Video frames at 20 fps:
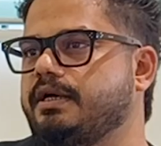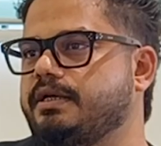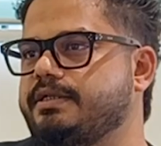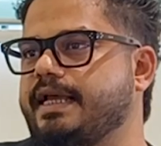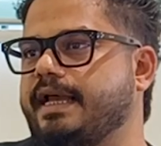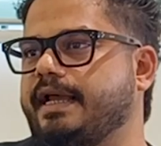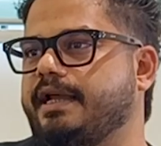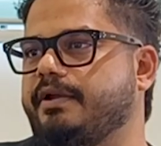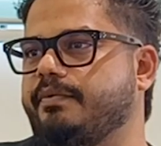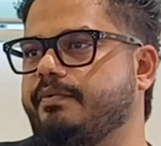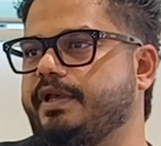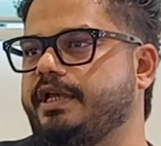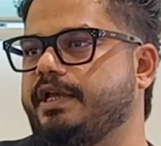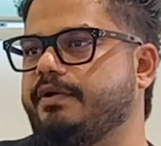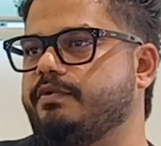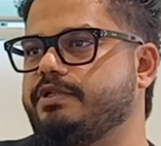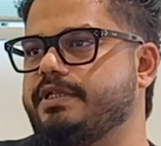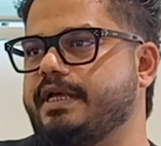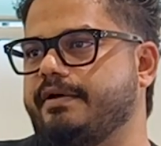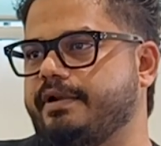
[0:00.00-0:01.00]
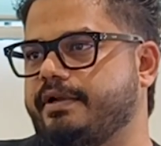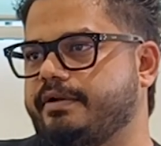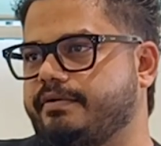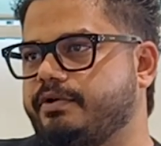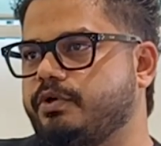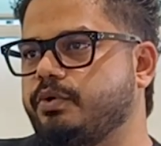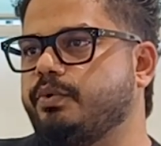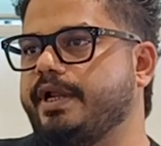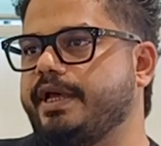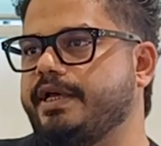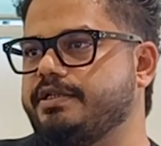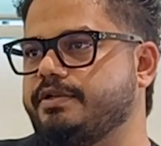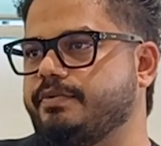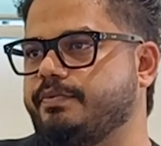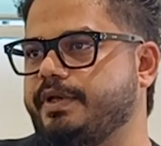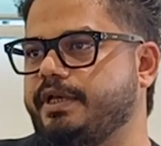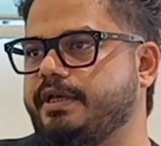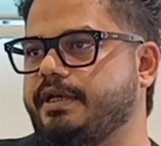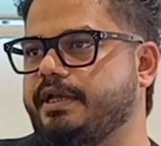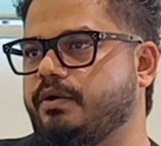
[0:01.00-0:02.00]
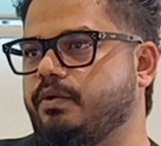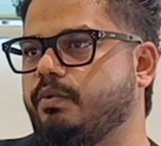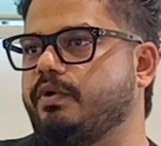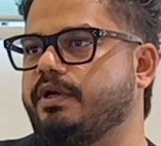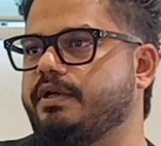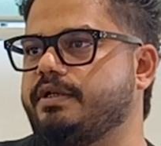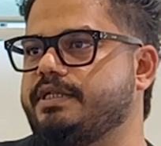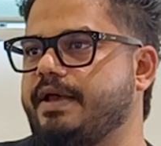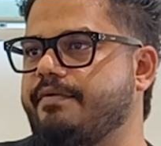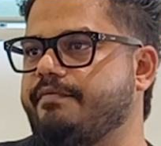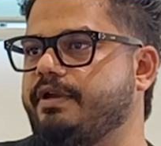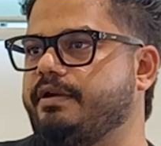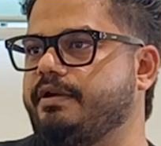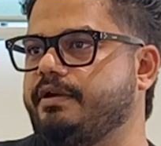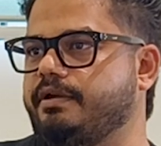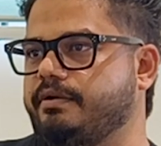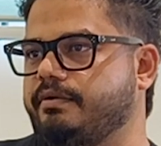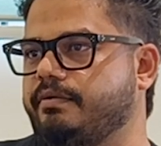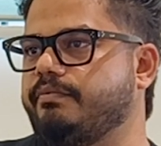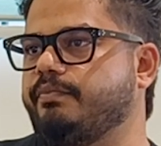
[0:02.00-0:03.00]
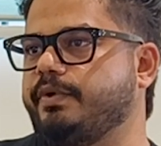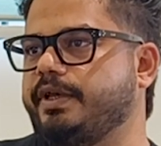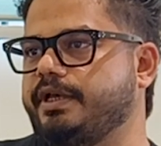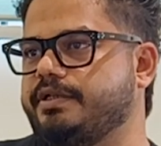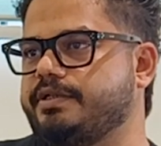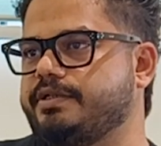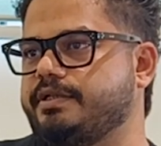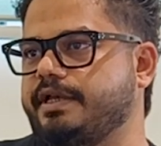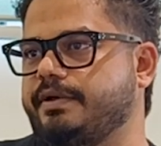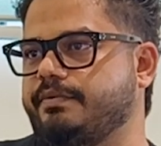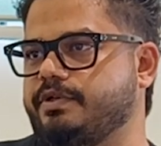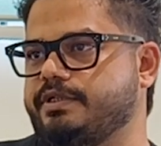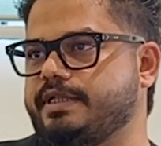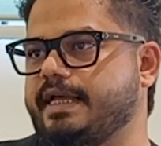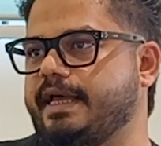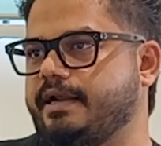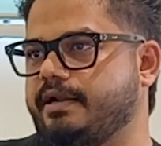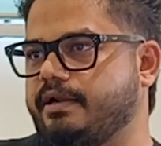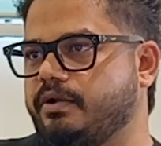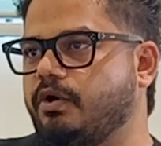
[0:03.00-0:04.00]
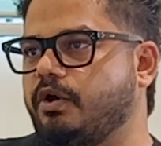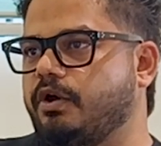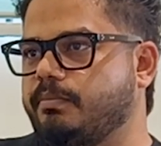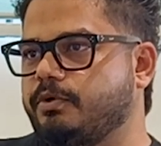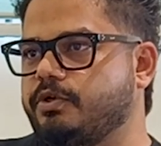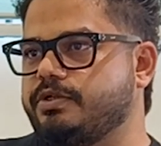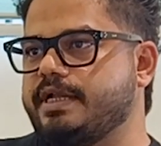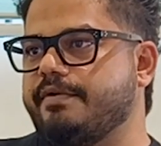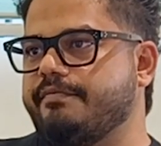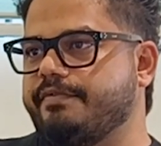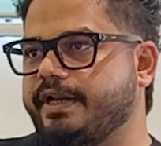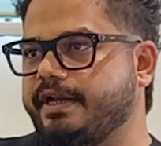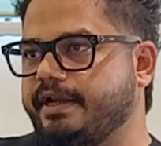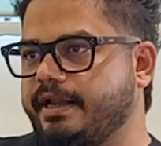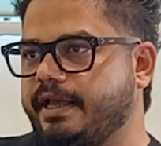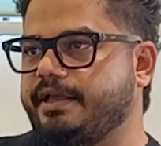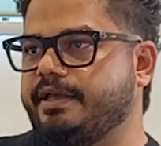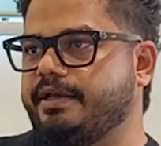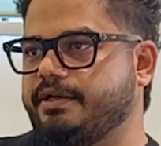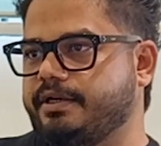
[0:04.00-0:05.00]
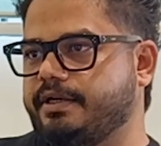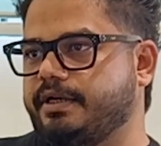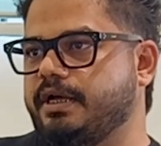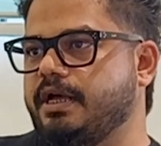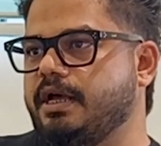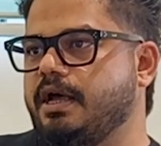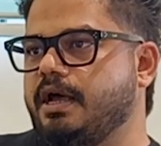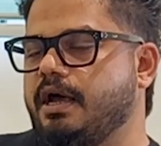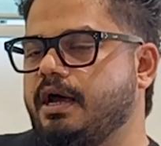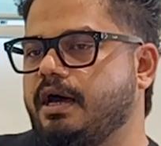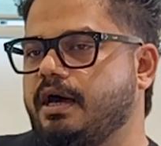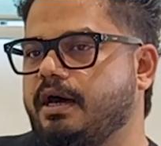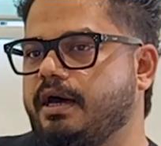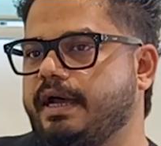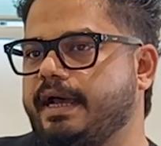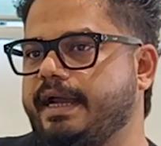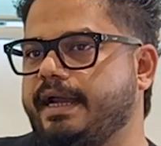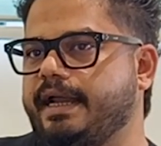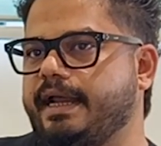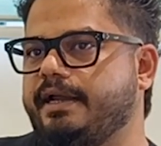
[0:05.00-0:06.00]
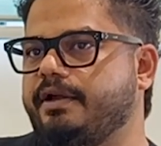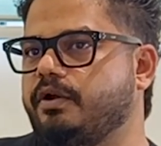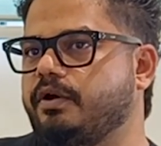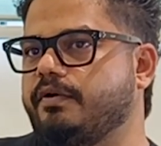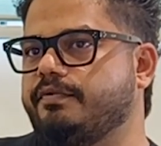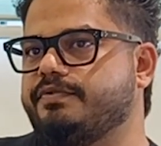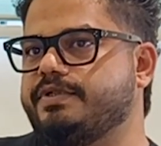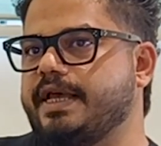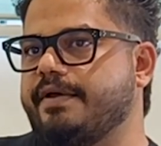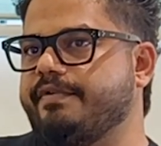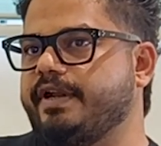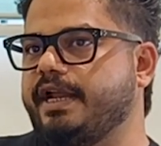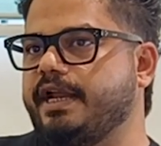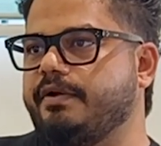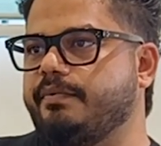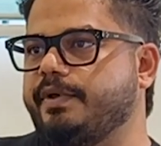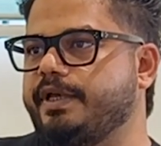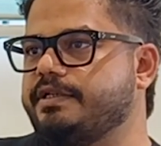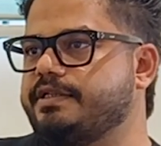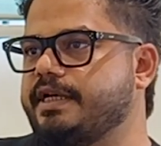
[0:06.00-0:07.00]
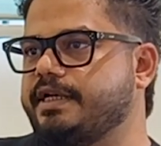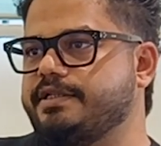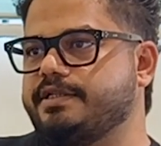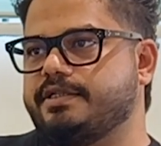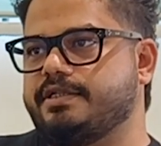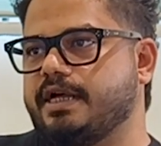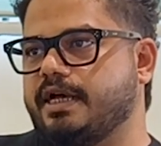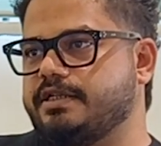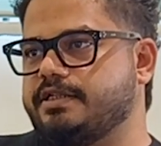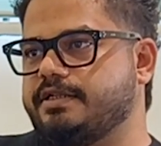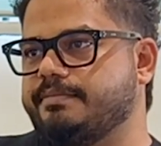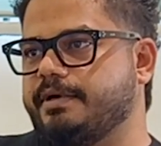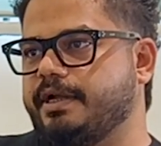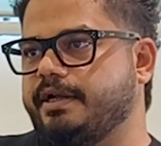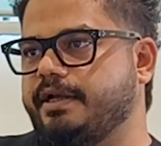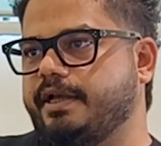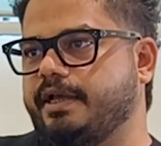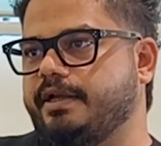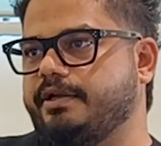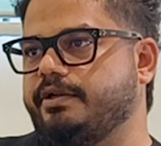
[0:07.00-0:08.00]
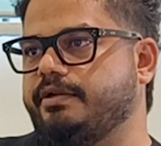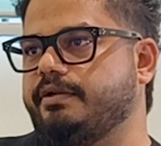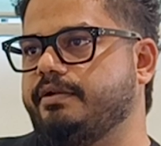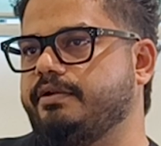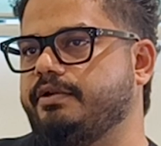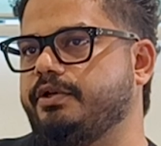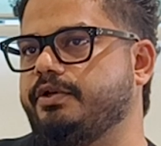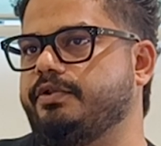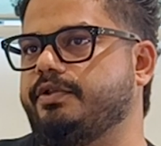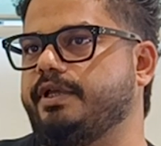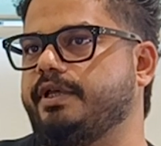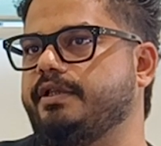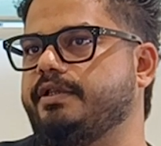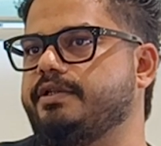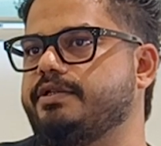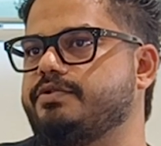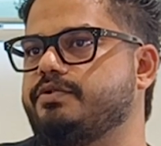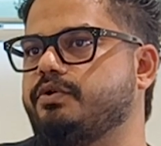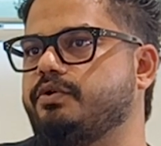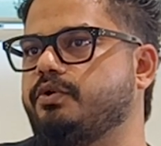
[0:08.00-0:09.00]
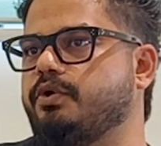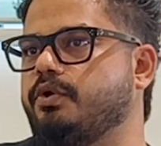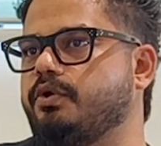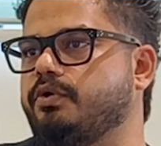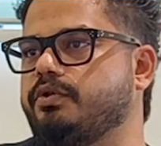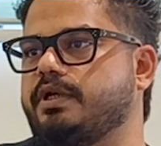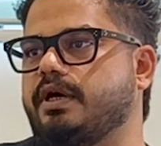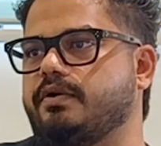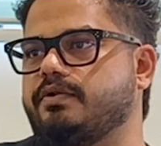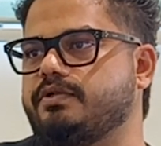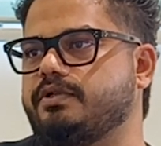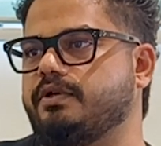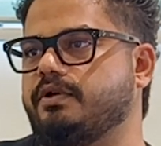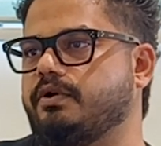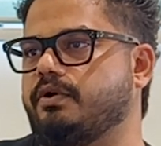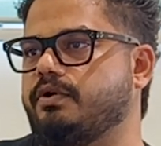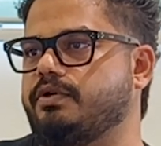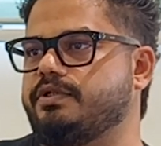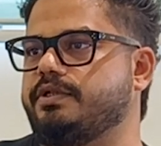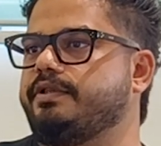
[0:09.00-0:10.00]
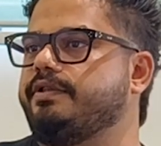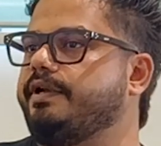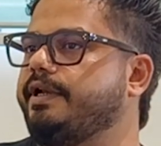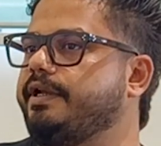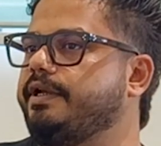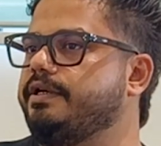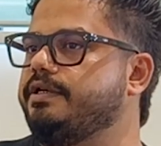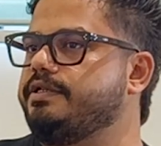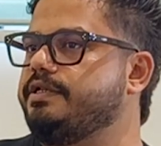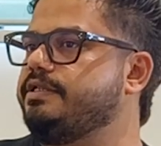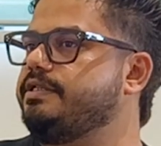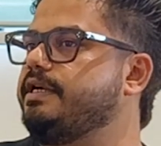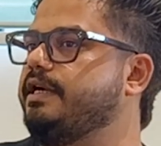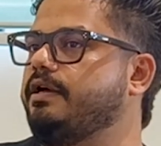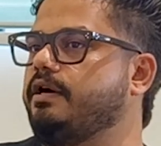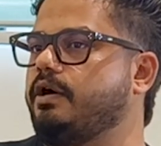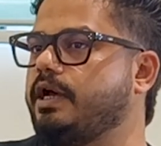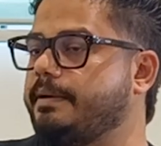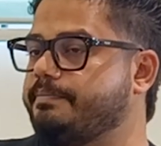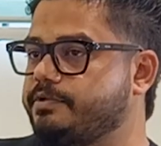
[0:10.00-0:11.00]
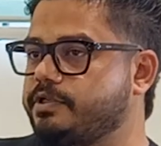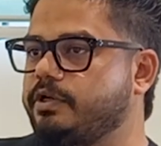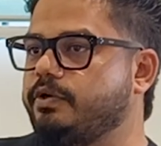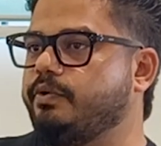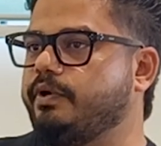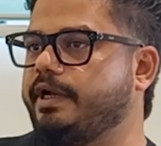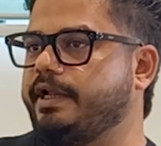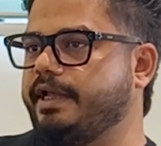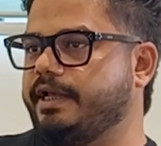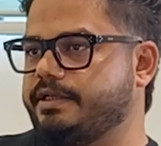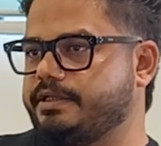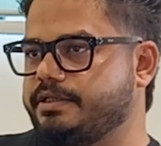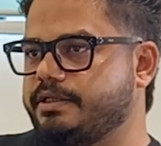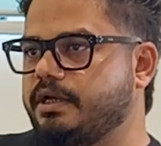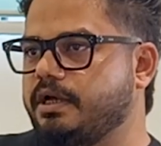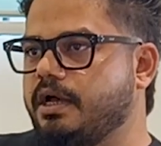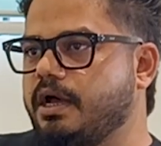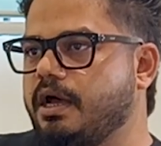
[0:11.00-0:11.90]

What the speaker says: Second week he was there 2 days a week, and over 7 weeks he was there almost every day here. And end of 7-8 weeks, I just asked him, Aniket, do you think this could go to 1,000 crores in 3 years? He said, absolutely yes.